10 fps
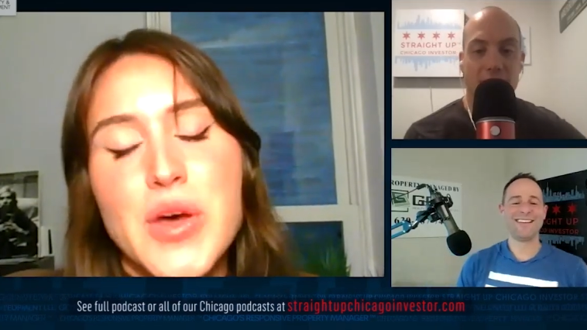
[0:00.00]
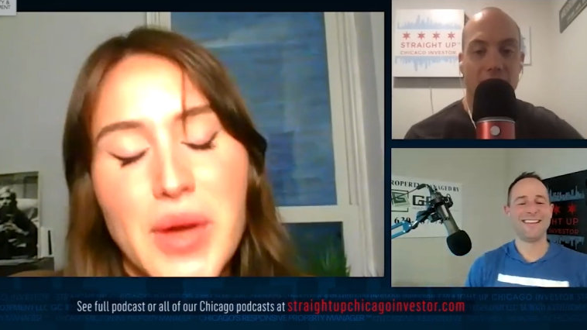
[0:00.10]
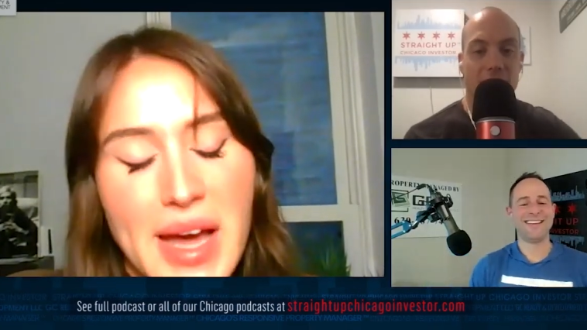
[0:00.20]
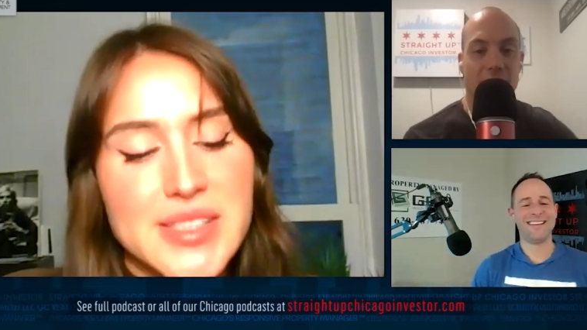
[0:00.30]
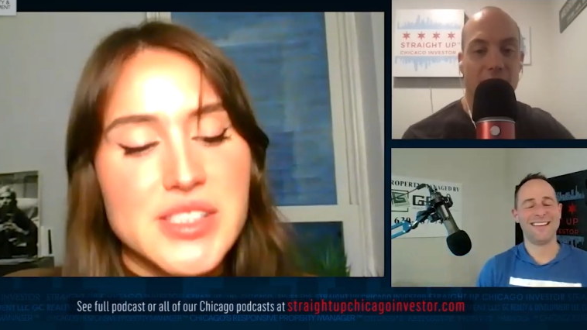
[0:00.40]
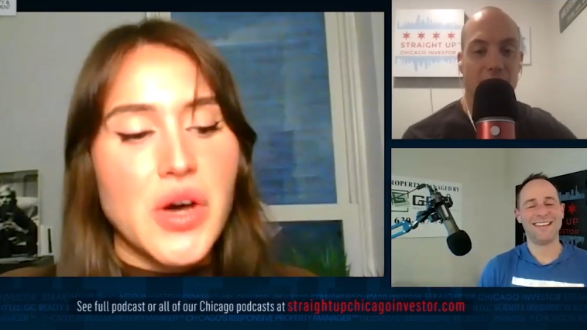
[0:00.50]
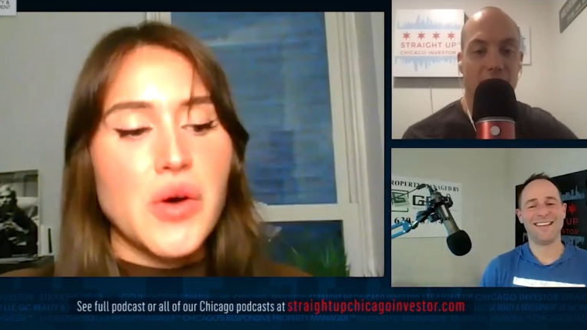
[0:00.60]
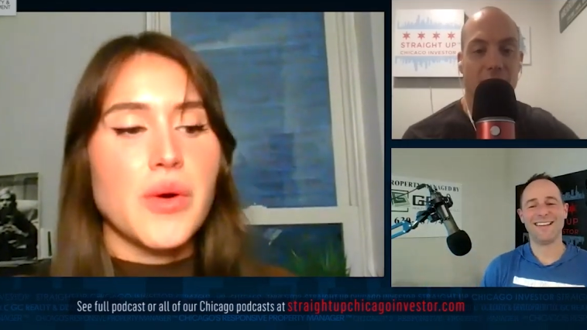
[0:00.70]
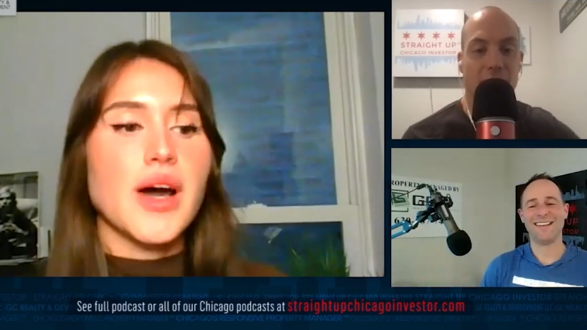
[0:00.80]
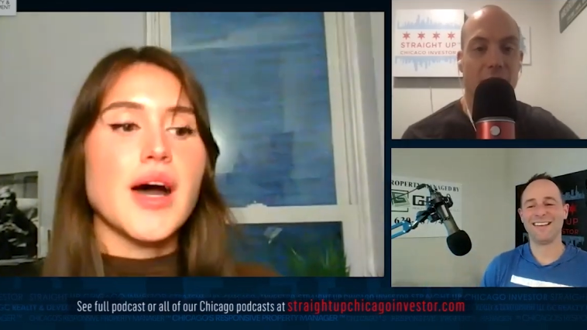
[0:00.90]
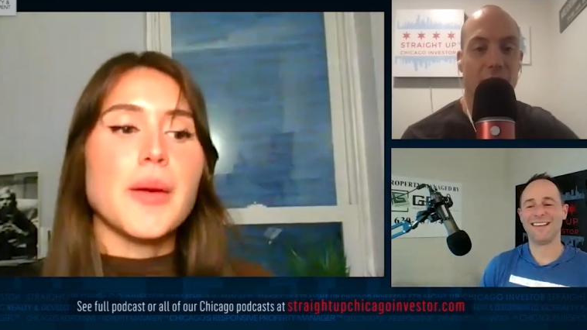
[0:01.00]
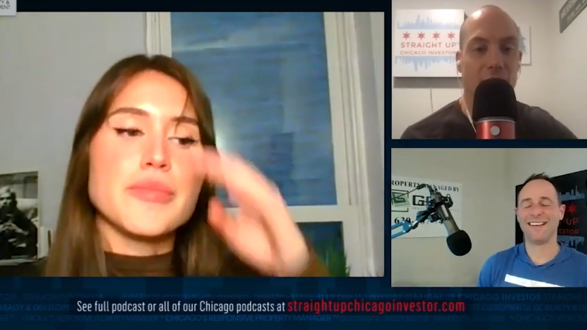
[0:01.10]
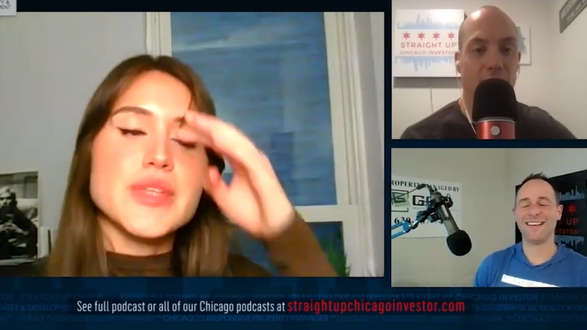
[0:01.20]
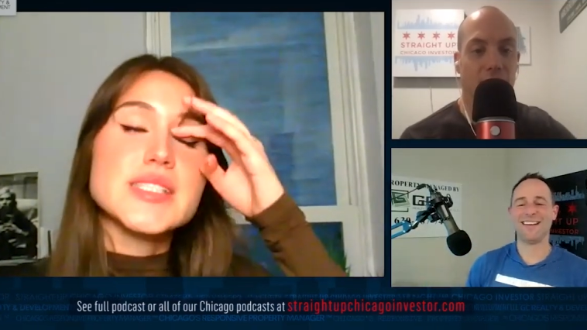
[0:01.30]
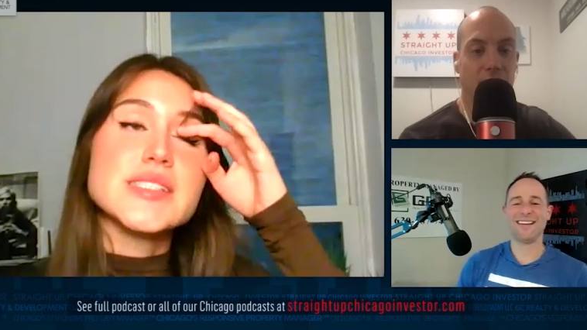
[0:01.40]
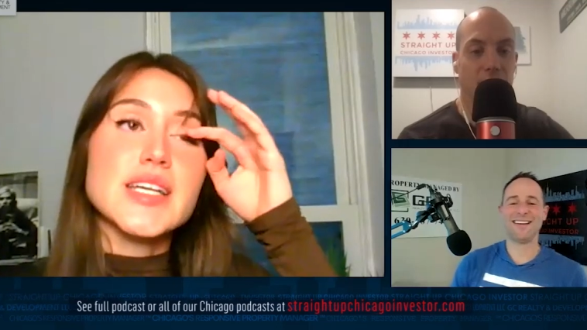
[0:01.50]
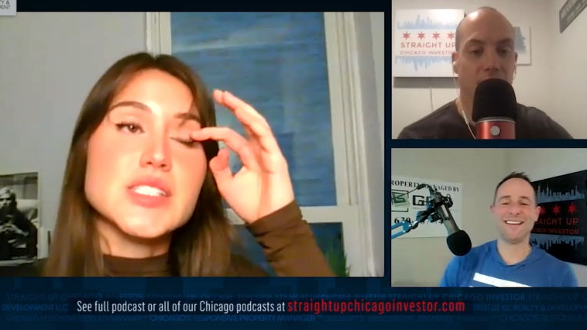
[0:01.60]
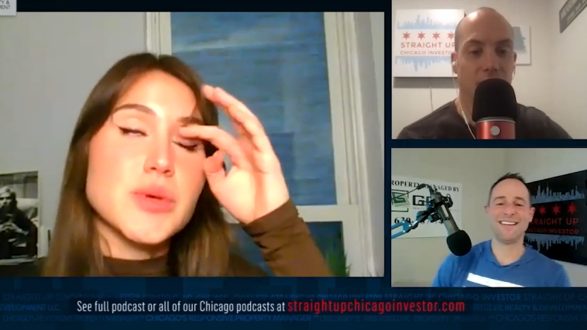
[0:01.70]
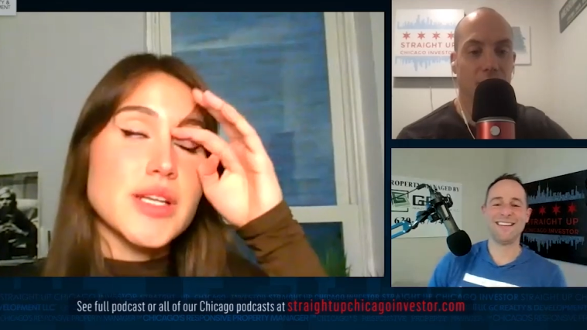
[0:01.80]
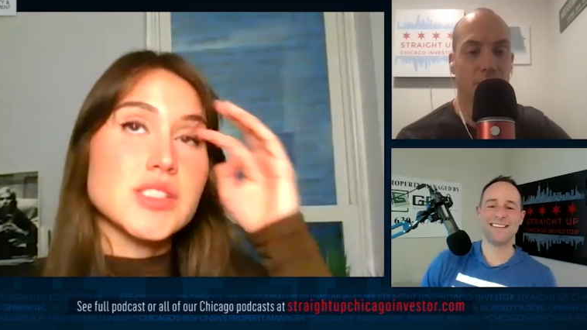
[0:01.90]
Speaker 1: Okay, so um, this
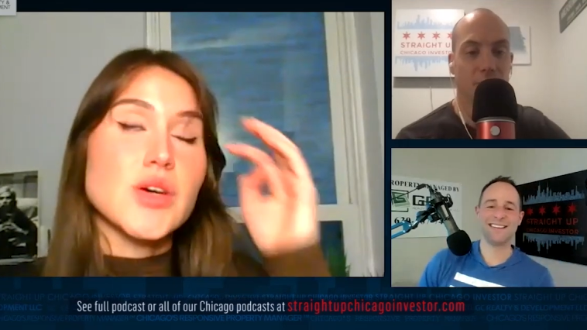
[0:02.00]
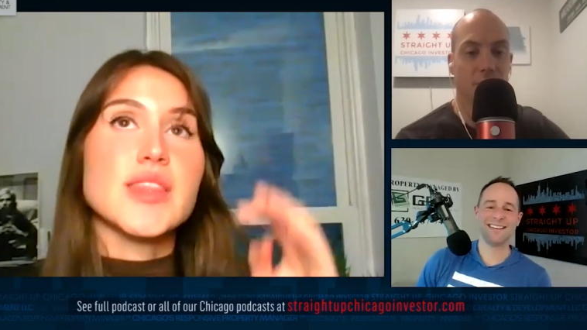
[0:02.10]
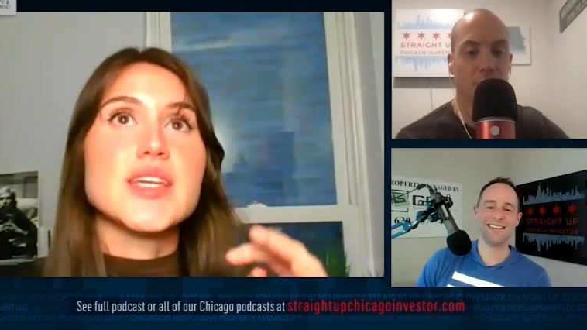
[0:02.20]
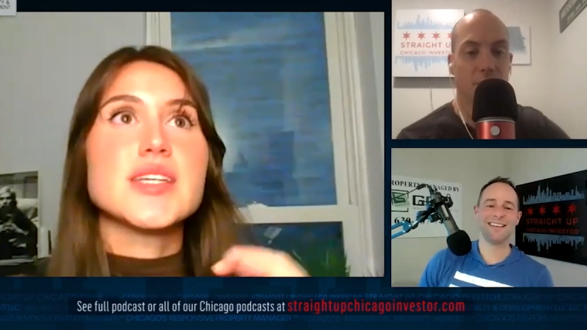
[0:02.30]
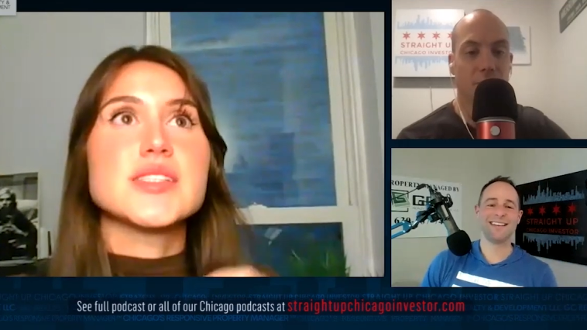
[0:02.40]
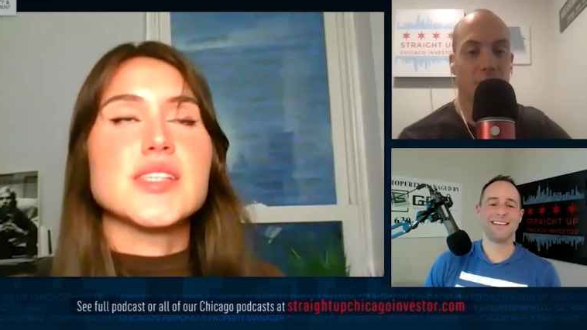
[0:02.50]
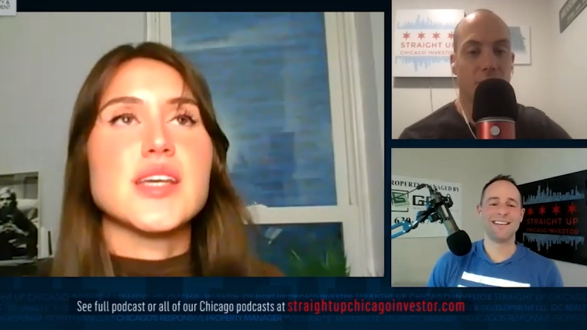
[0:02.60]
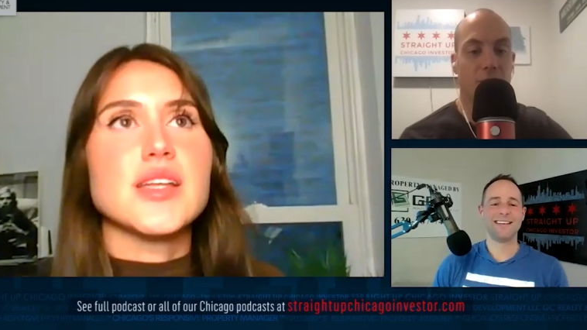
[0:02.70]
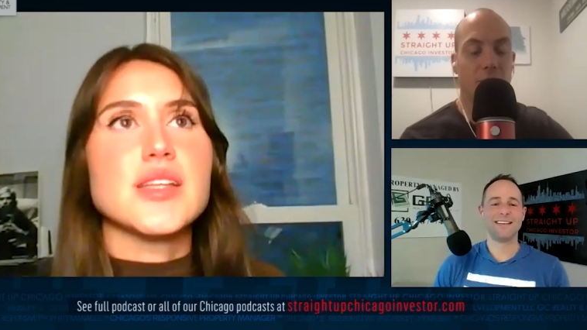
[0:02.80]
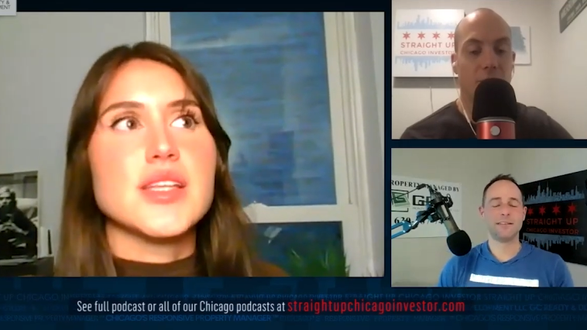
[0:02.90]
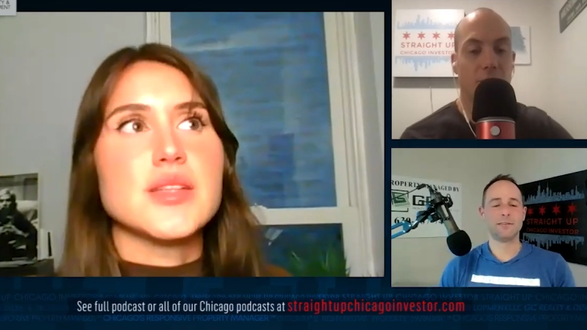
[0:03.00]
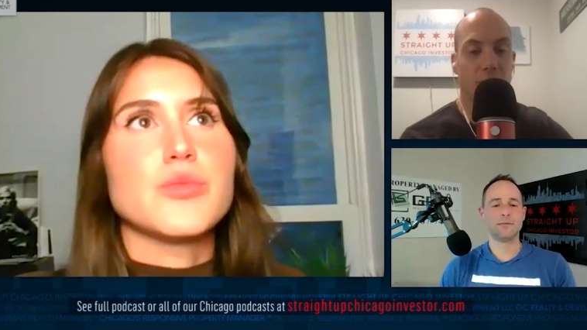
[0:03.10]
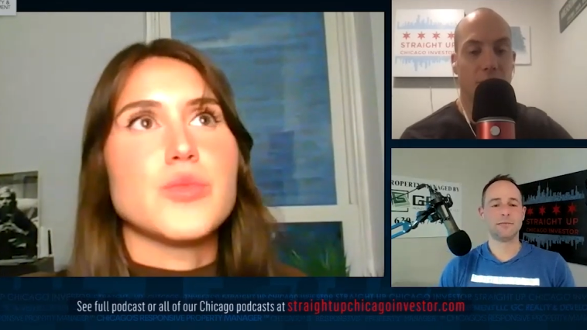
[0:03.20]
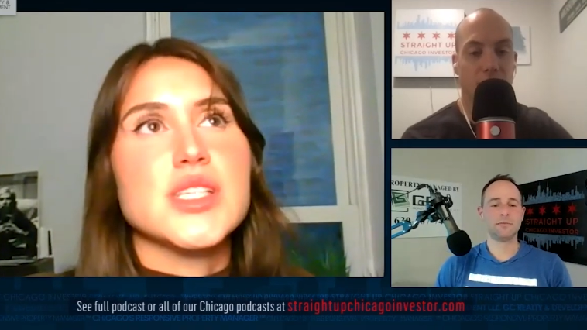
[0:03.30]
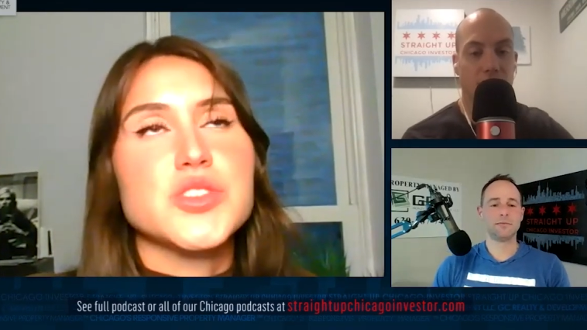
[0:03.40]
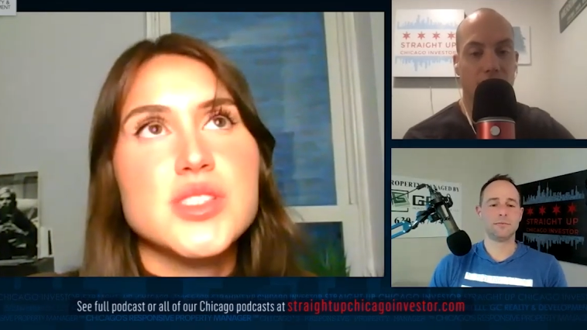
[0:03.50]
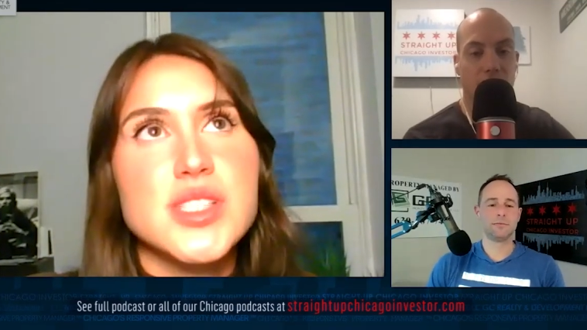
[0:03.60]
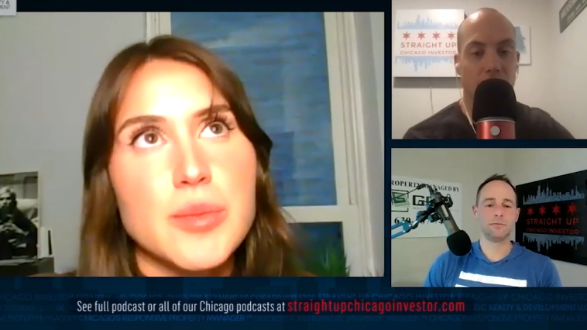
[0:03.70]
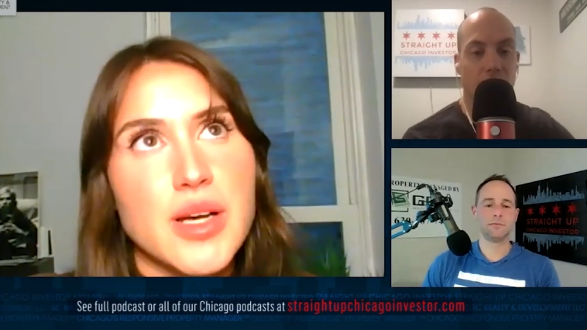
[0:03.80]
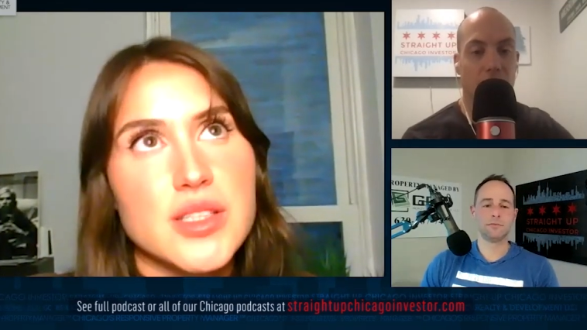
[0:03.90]
next one, so I think it's the, what's
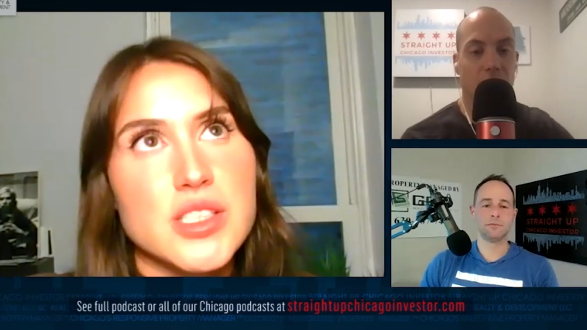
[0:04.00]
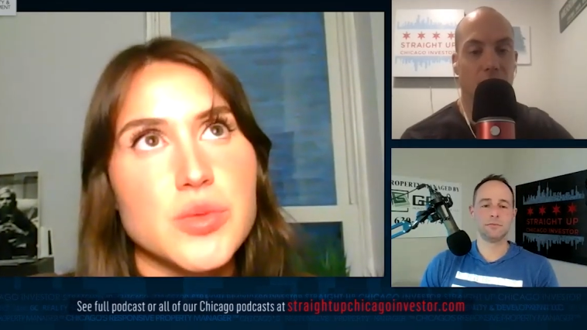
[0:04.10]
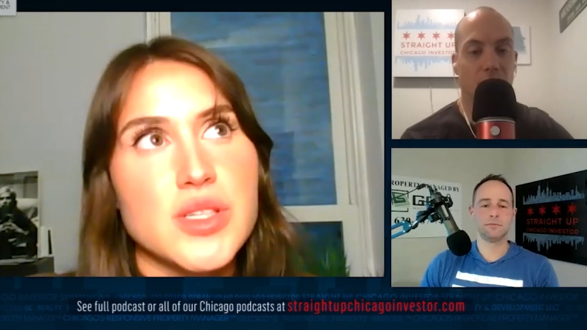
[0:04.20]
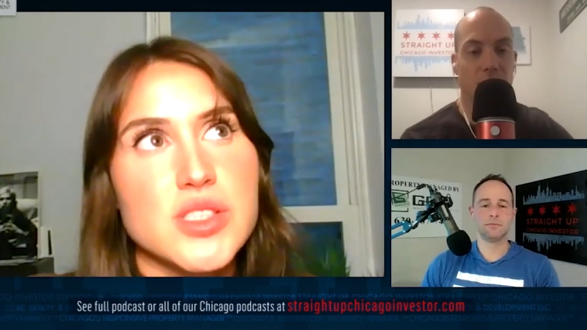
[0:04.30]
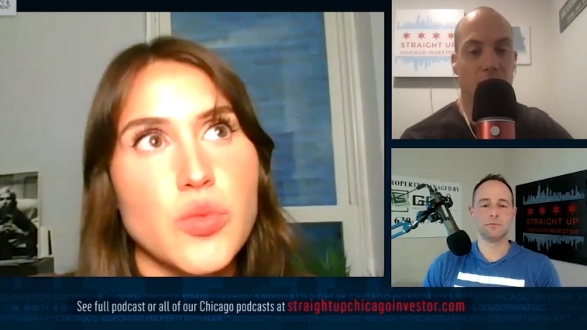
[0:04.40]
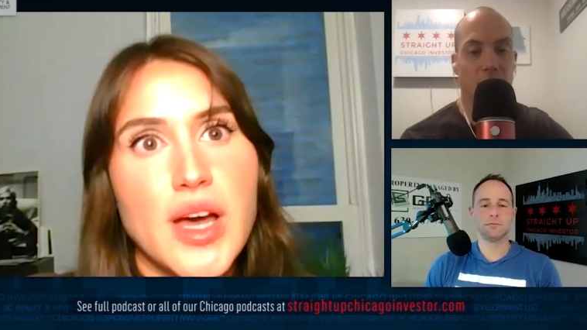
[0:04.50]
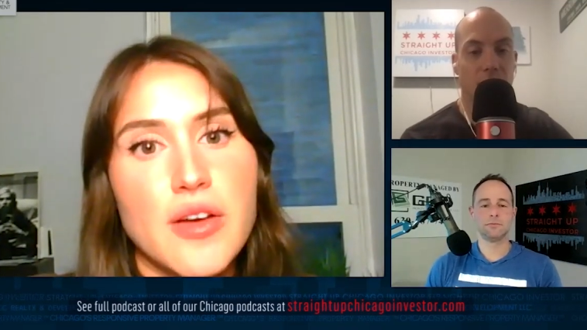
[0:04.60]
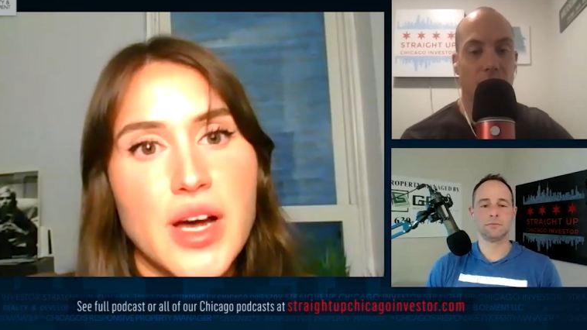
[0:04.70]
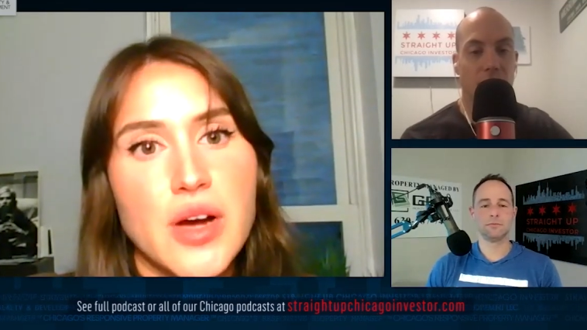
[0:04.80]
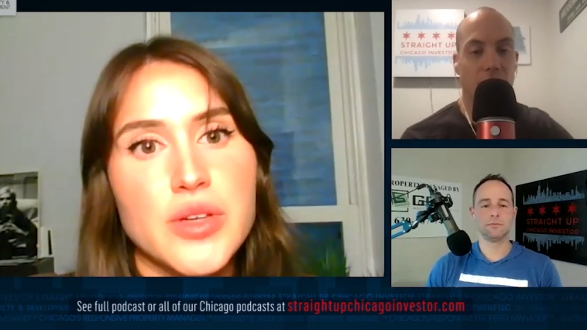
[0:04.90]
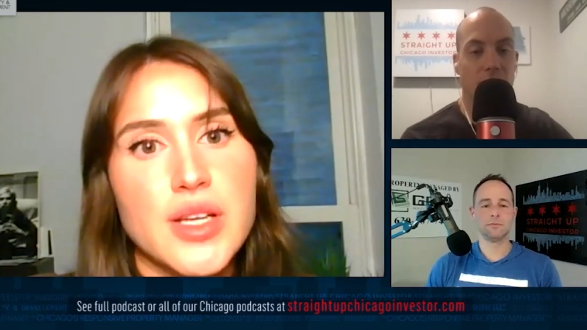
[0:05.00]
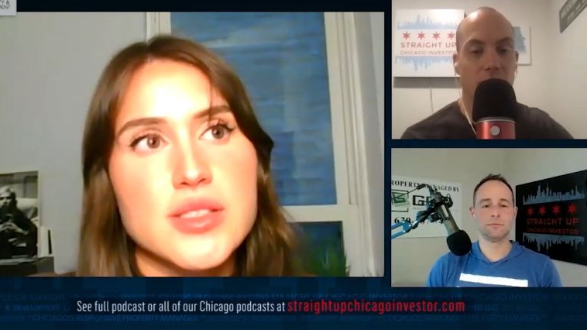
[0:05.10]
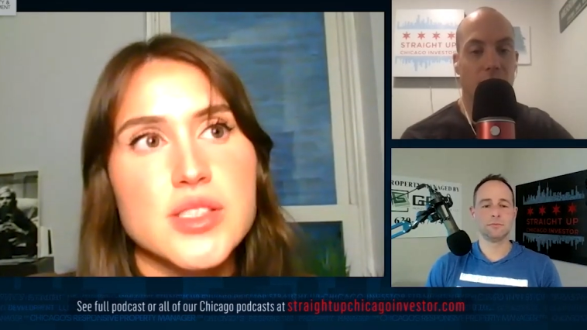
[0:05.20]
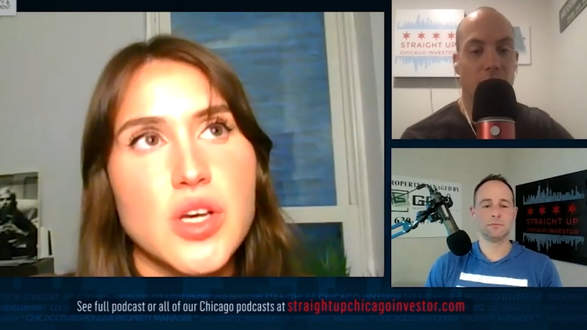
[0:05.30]
interesting about this one is the way I found it.